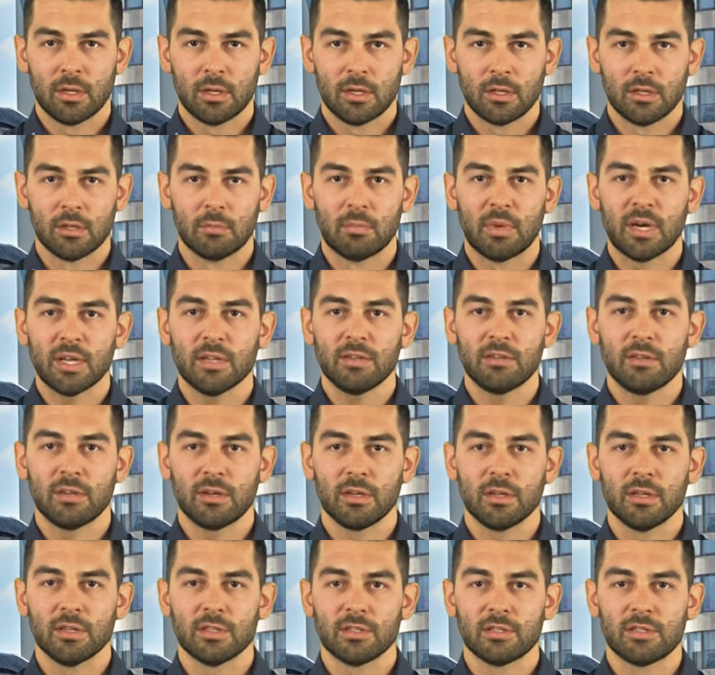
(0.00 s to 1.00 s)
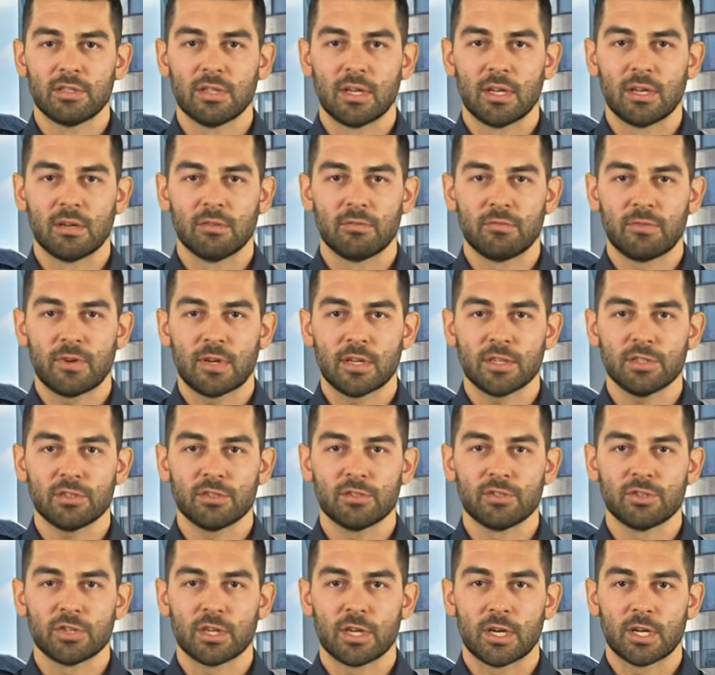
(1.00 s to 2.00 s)
The battery is then
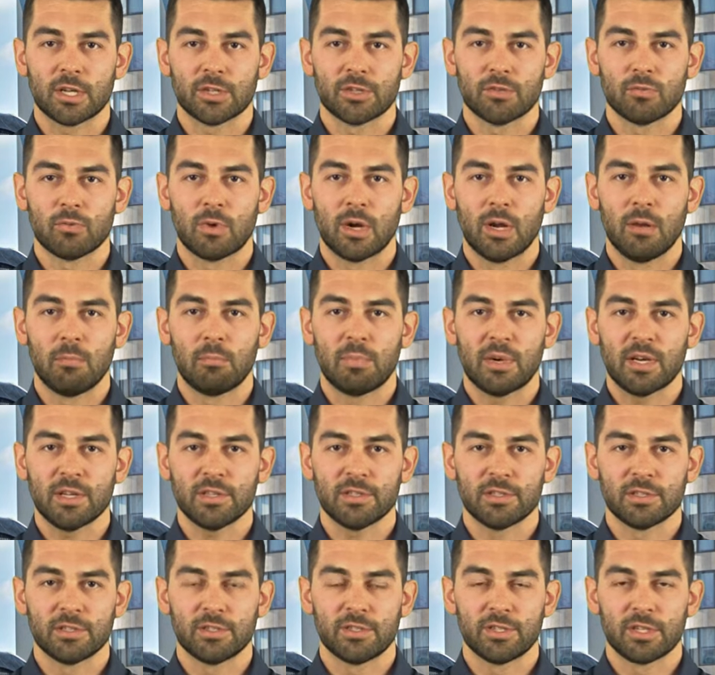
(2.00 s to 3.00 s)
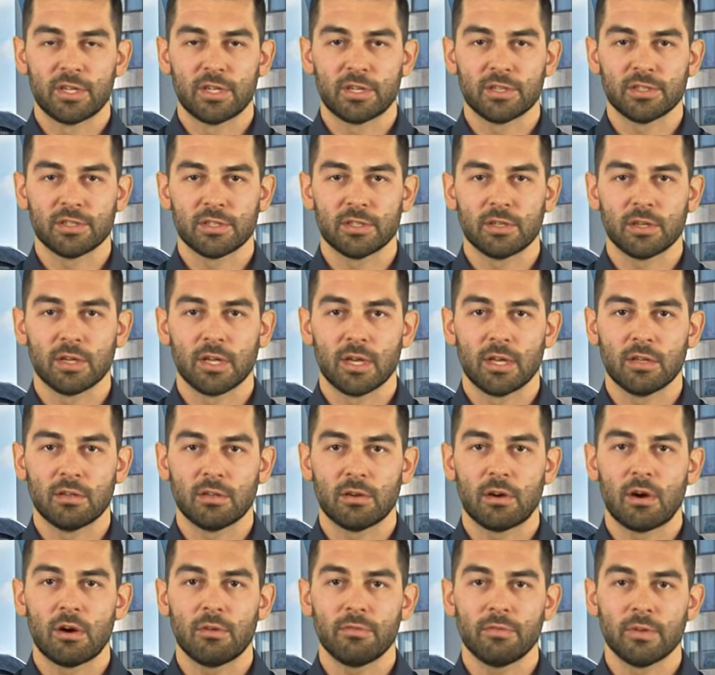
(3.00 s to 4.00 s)
fast charged while passengers get
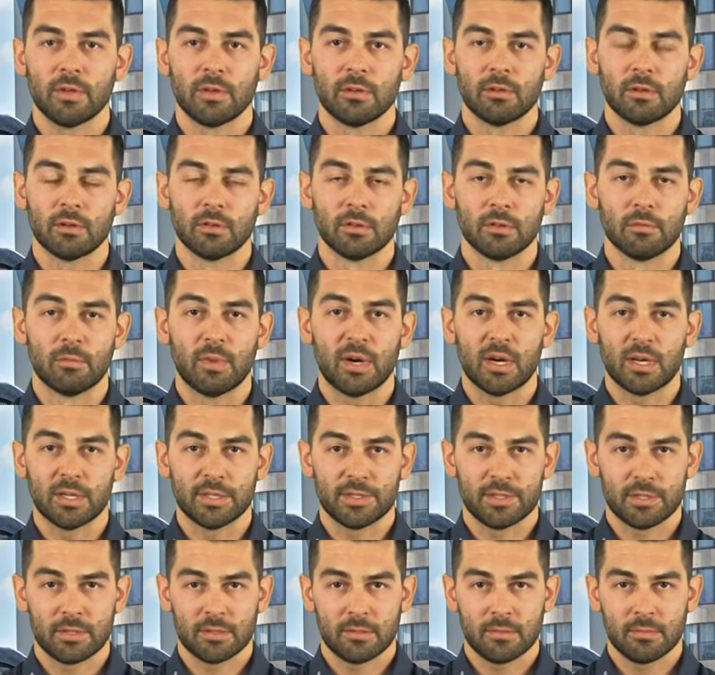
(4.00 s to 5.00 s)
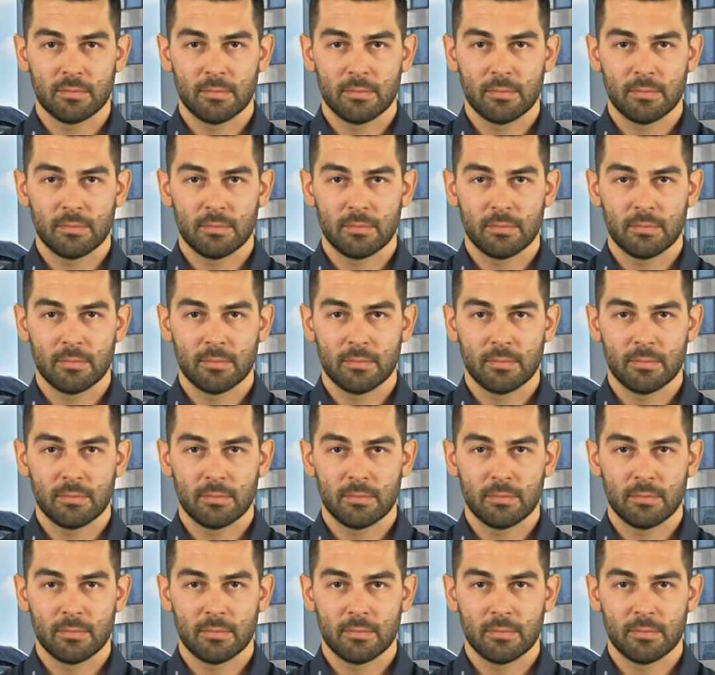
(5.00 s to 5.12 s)
off and on the bus.